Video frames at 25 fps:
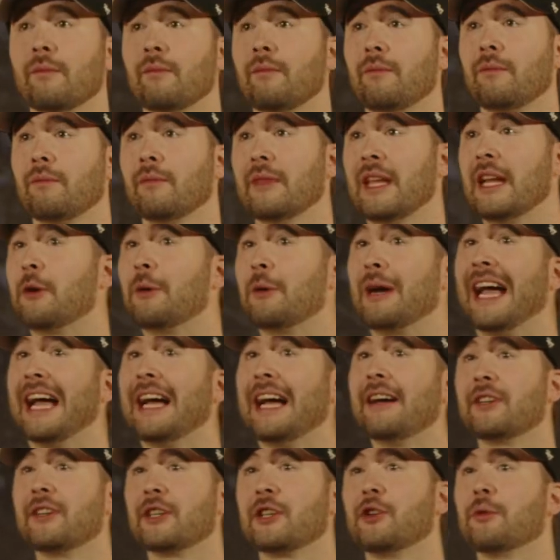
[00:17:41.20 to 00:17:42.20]
They don't
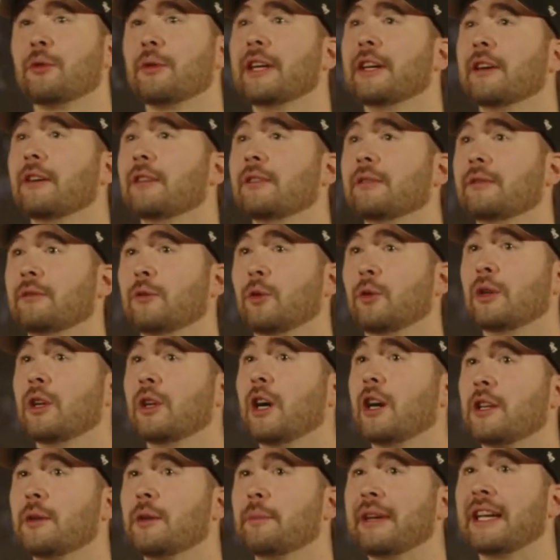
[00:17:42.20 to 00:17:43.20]
have a career or an
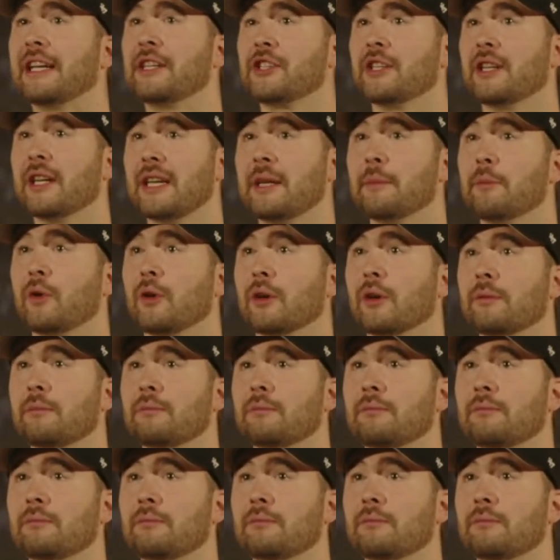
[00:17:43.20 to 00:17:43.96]
occupation anymore.